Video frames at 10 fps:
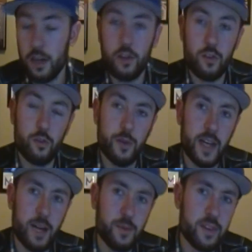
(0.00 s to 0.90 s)
I also do
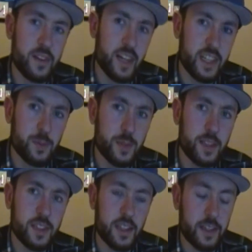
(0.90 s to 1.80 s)
reenactments to
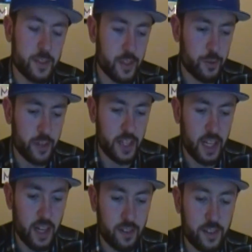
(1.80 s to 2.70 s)
cosplays on there, so go check it
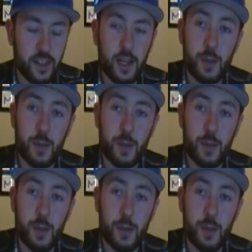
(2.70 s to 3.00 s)
out.